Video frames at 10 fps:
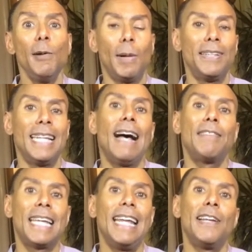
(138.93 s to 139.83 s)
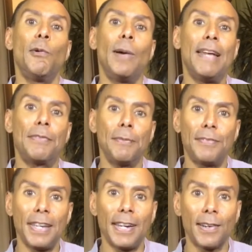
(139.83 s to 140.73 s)
while navigating away from
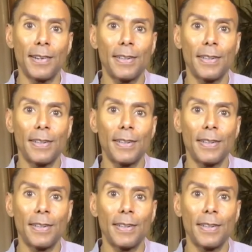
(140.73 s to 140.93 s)
fear,